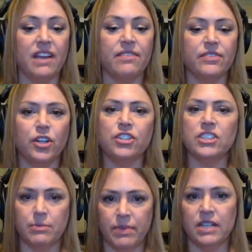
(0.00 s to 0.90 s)
have
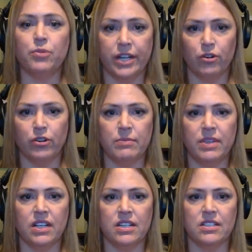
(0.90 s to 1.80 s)
largely been a
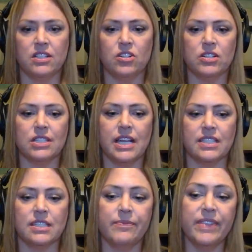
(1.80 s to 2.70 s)
priority because there's
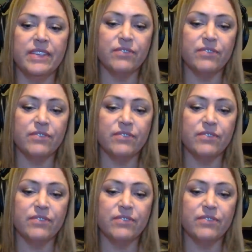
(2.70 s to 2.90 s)
less